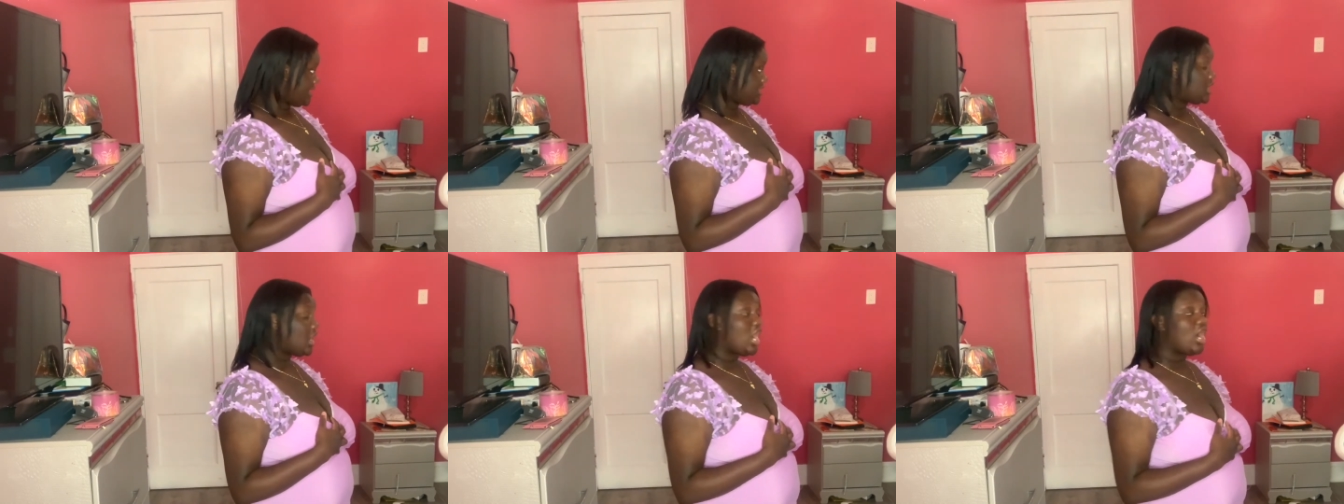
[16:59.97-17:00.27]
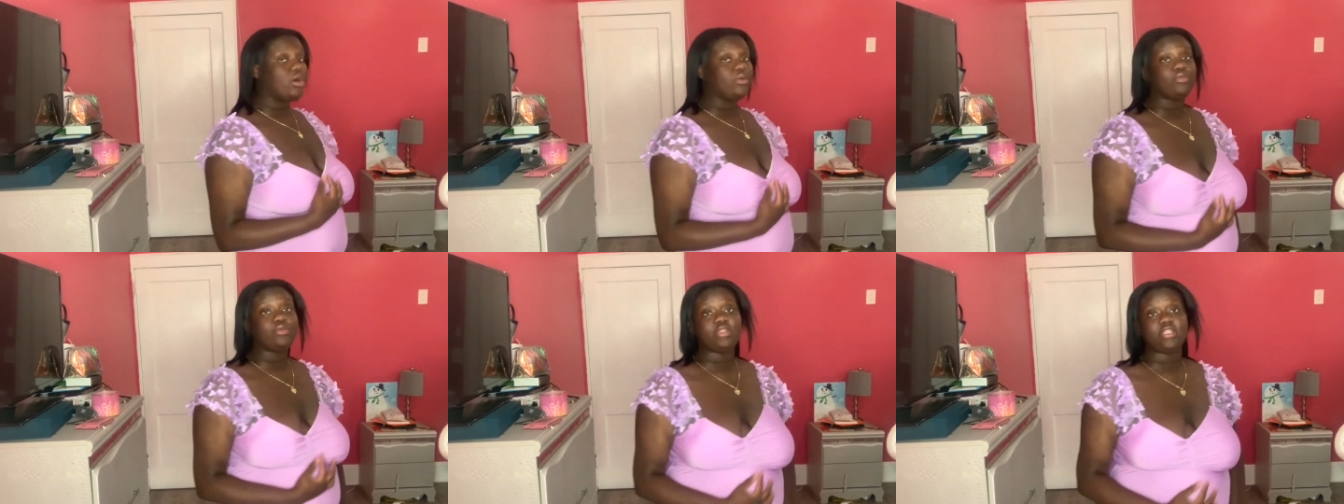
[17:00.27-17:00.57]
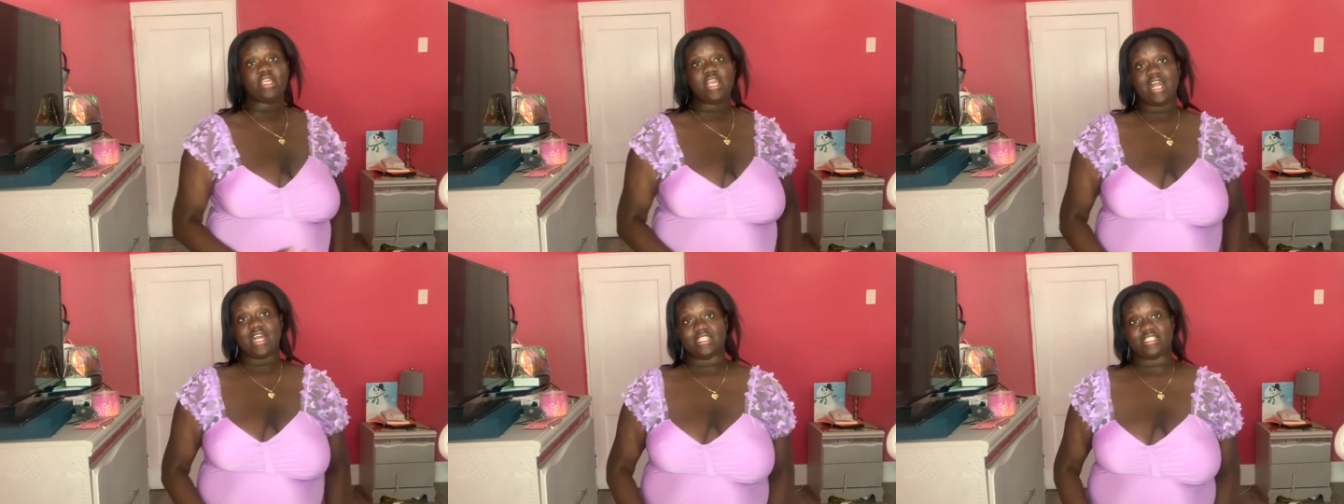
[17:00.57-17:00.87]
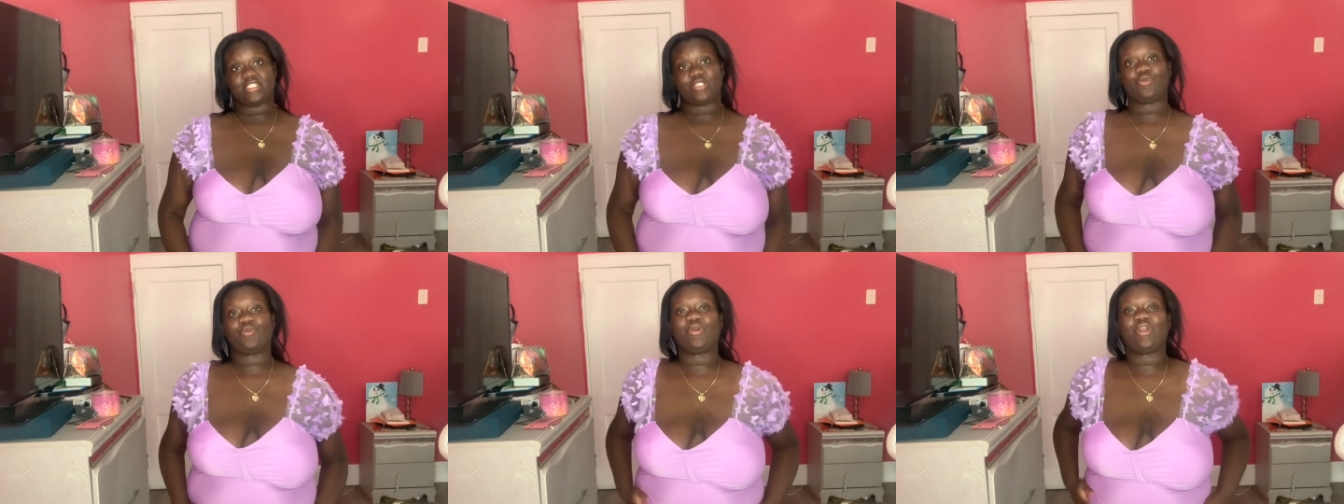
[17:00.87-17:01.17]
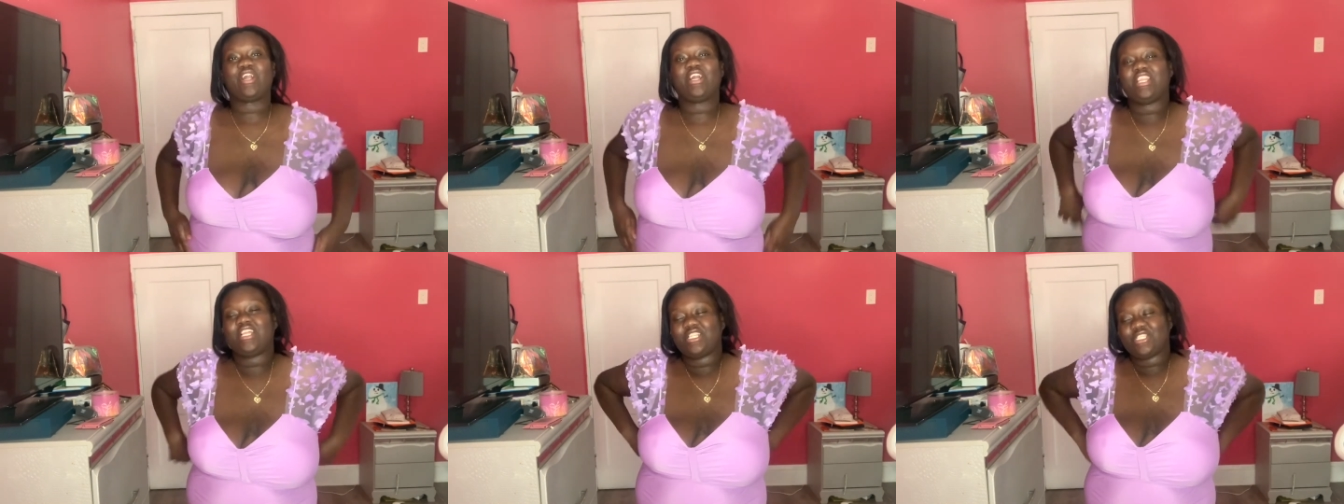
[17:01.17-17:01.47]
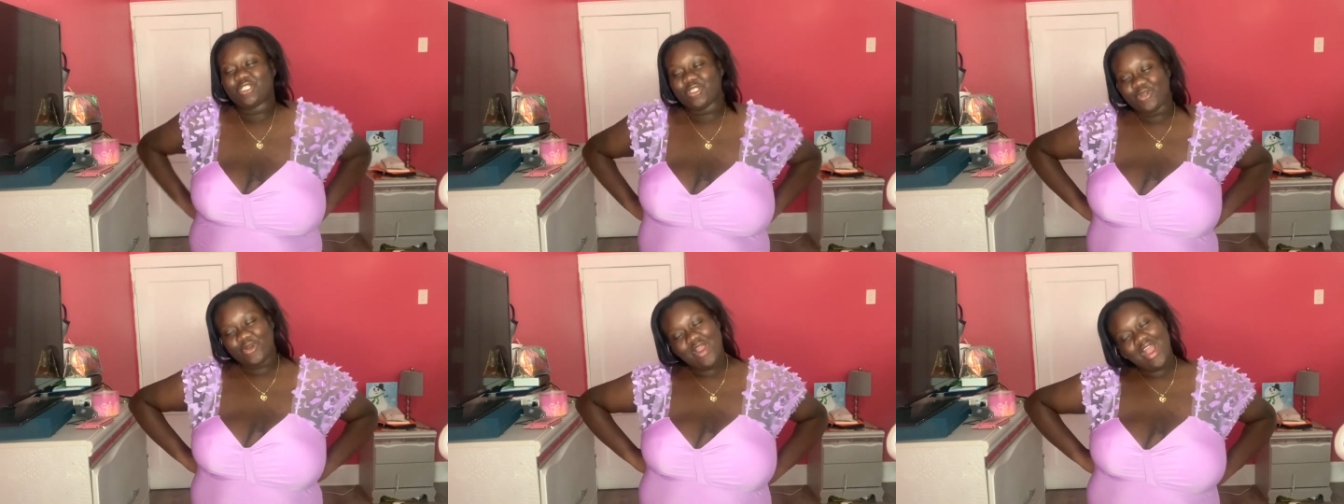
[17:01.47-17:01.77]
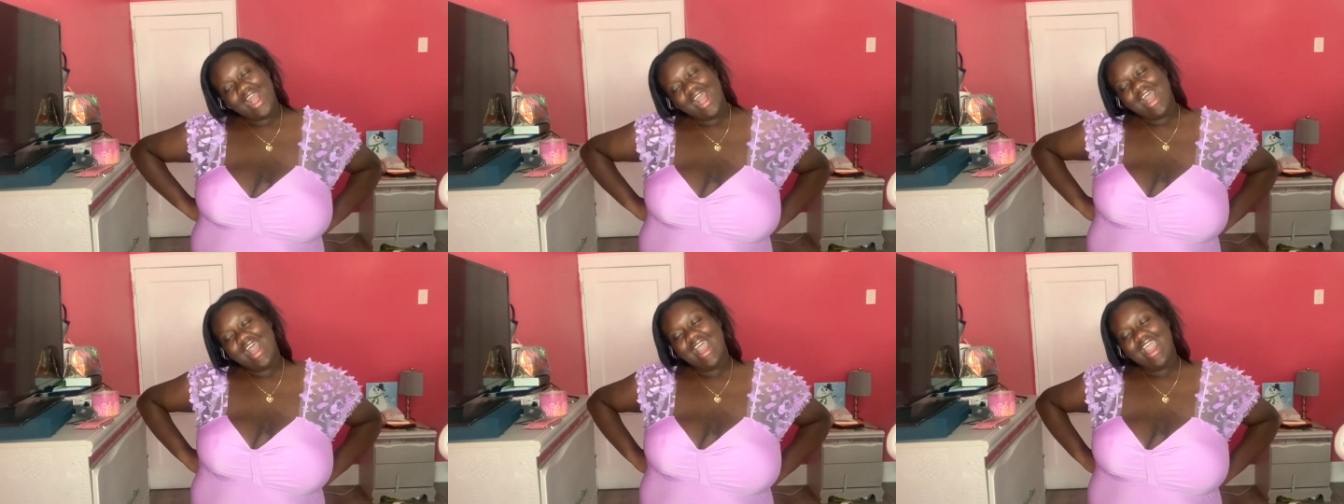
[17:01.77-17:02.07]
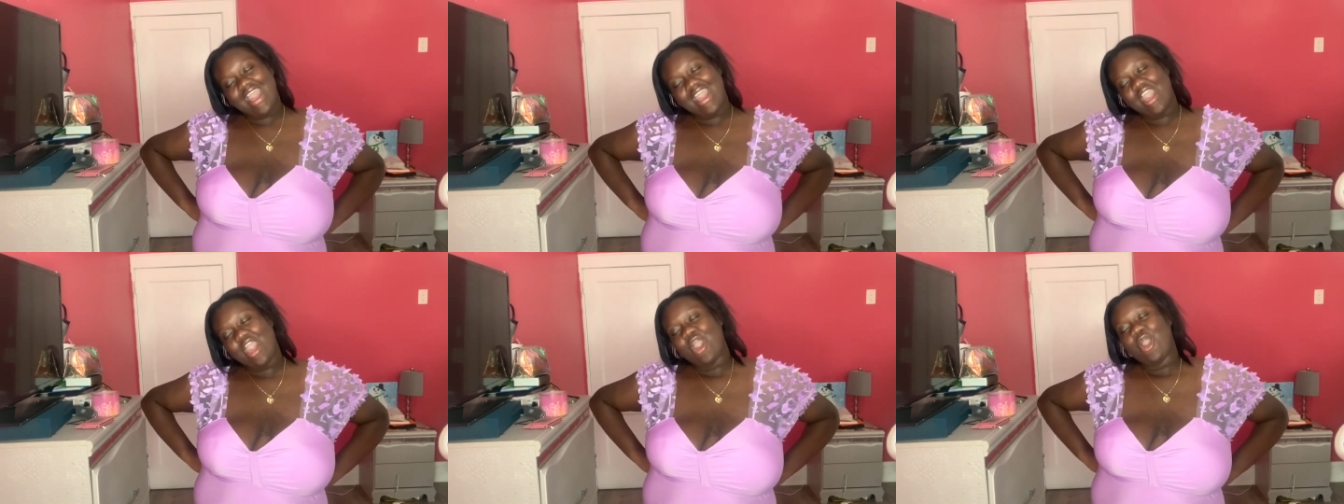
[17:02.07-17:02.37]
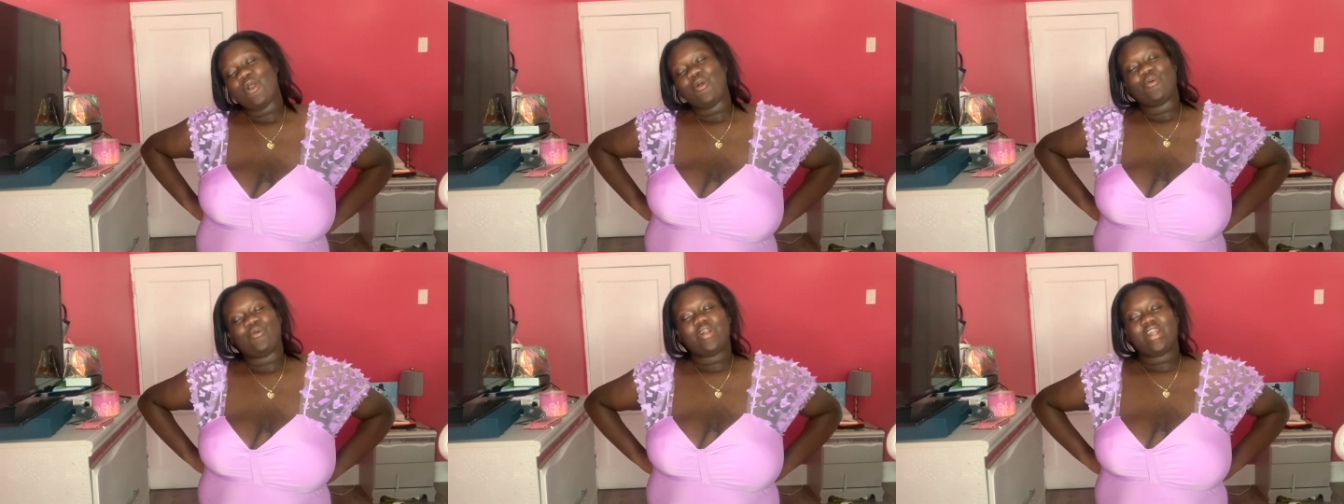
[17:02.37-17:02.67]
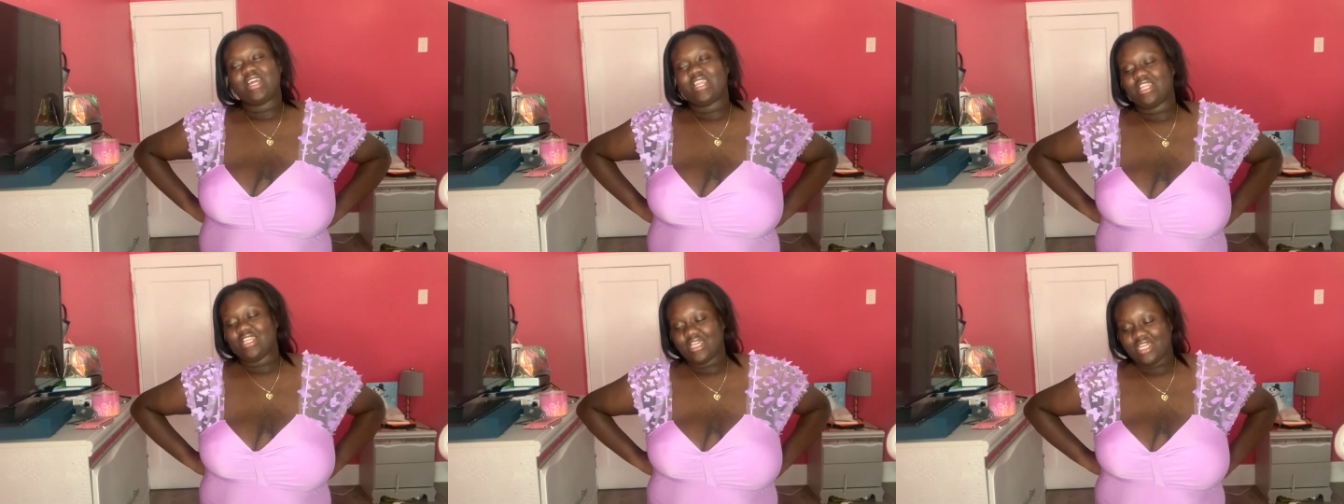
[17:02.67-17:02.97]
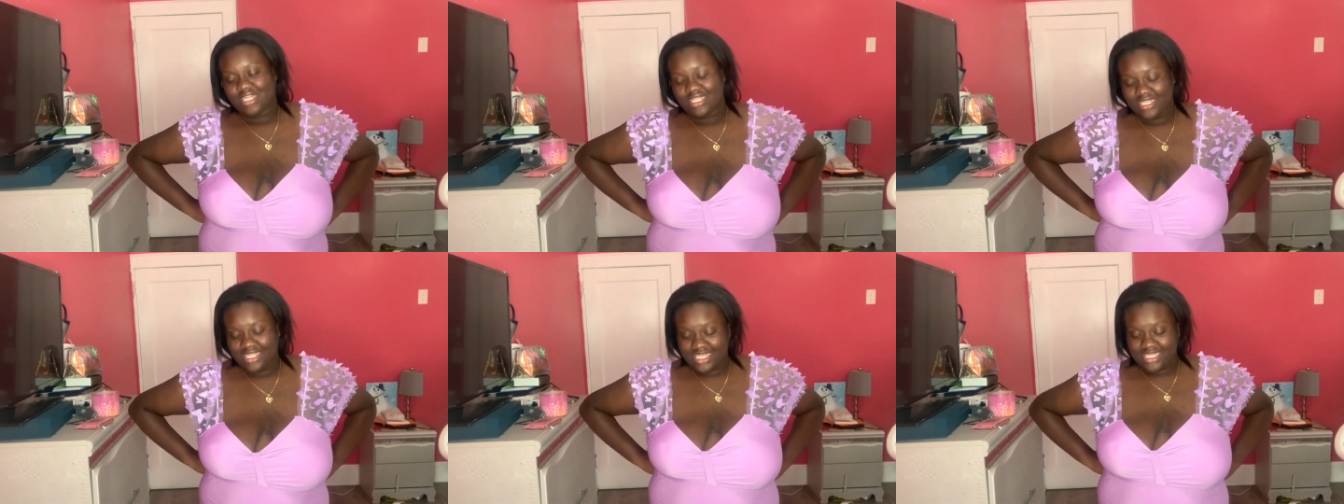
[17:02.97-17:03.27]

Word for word: Oh yes, we're gonna try. We're gonna look at the